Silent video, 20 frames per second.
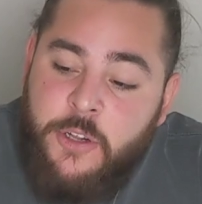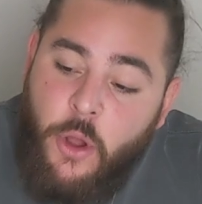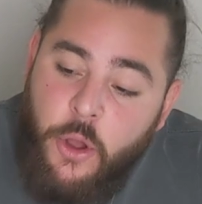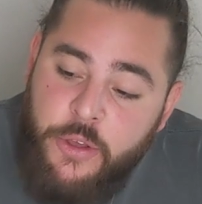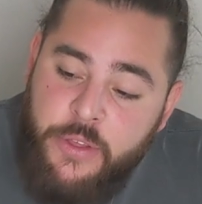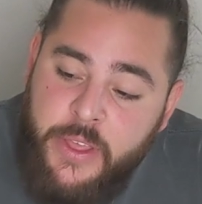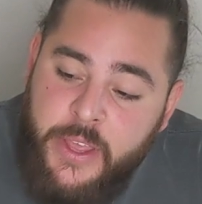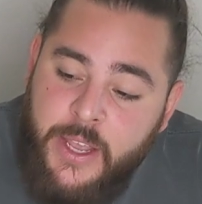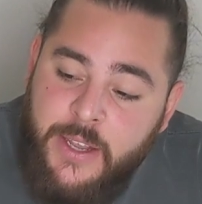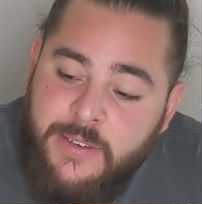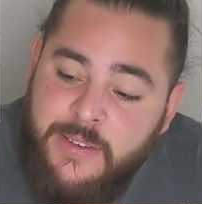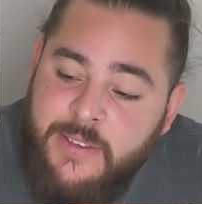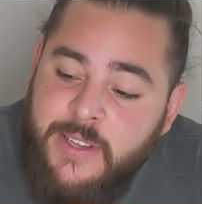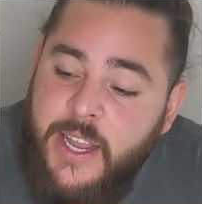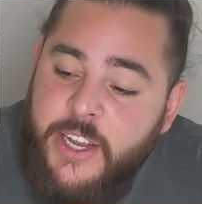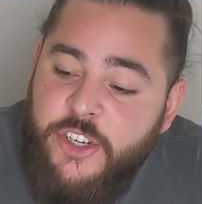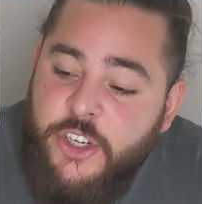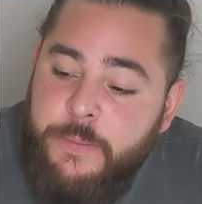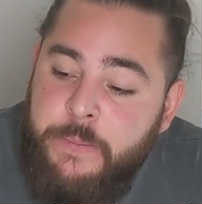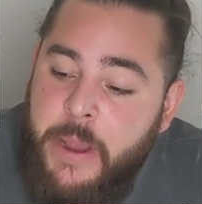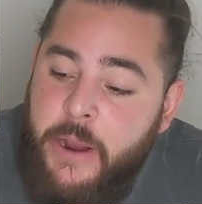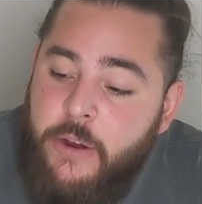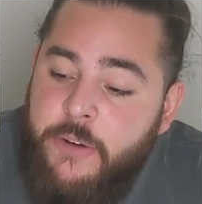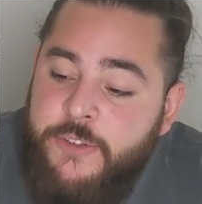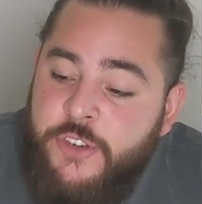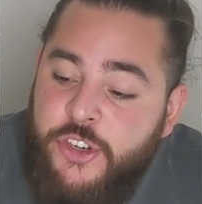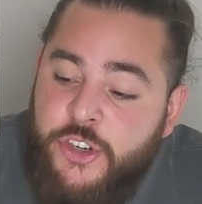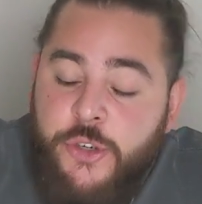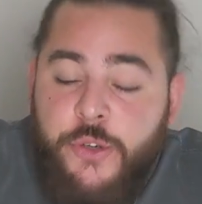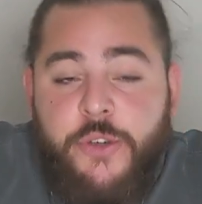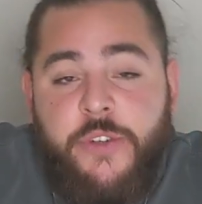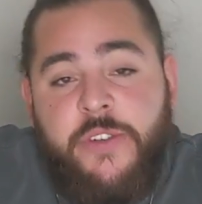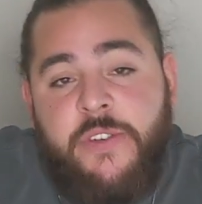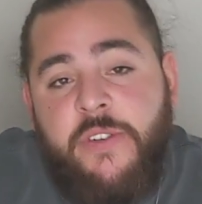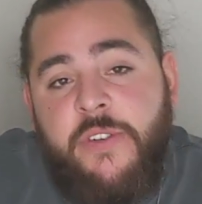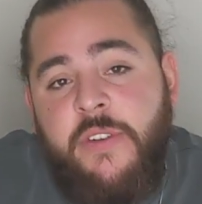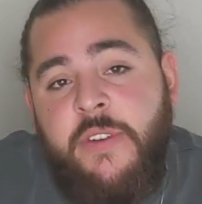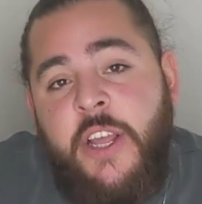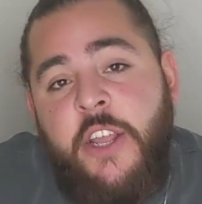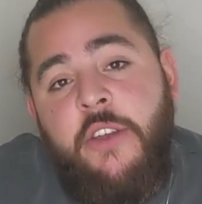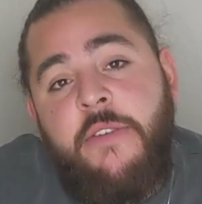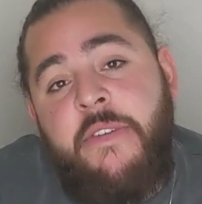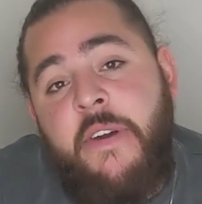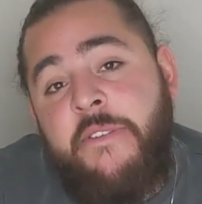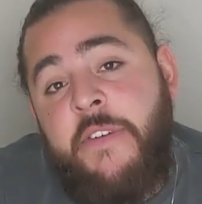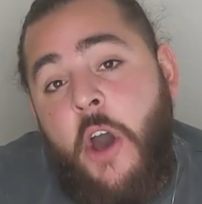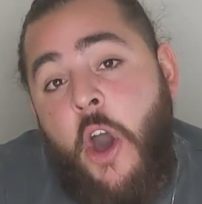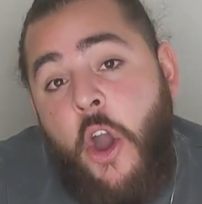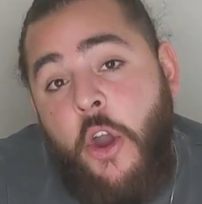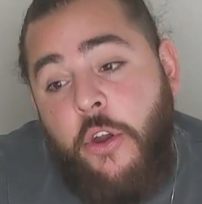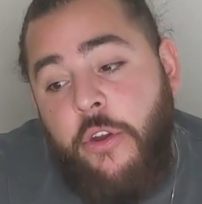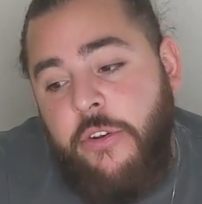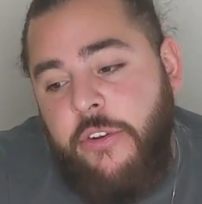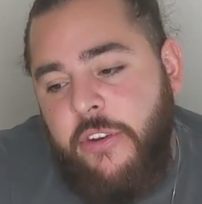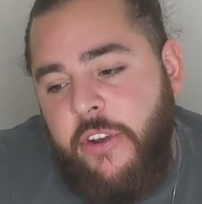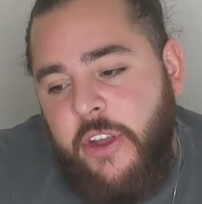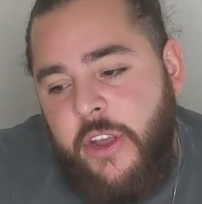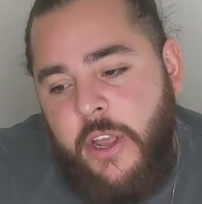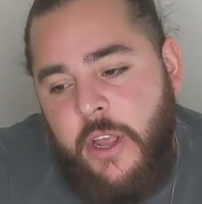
clothing slash pair of shoes that you've ever owned?